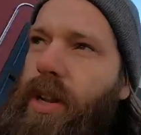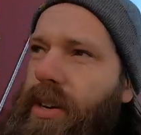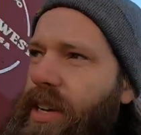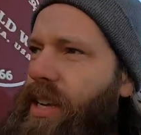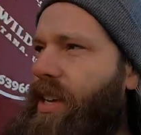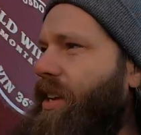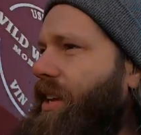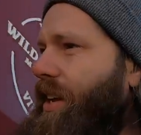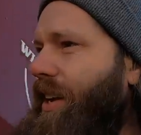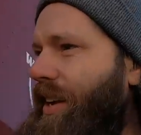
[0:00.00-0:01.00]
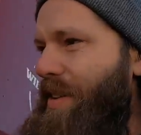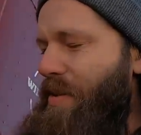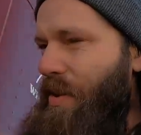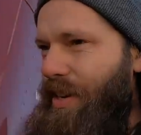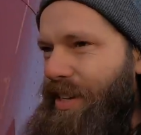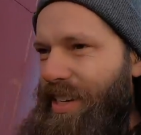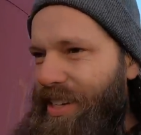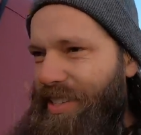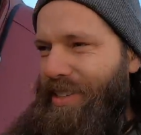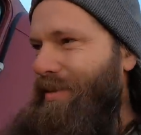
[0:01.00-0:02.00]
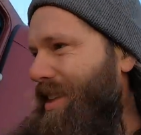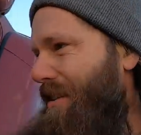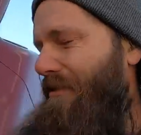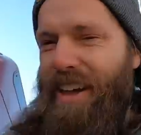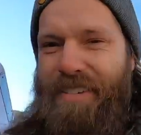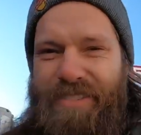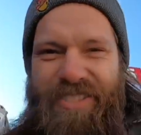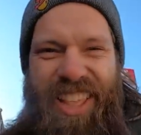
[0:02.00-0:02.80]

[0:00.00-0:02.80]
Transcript: of winery We're gonna get into some stuff, I have a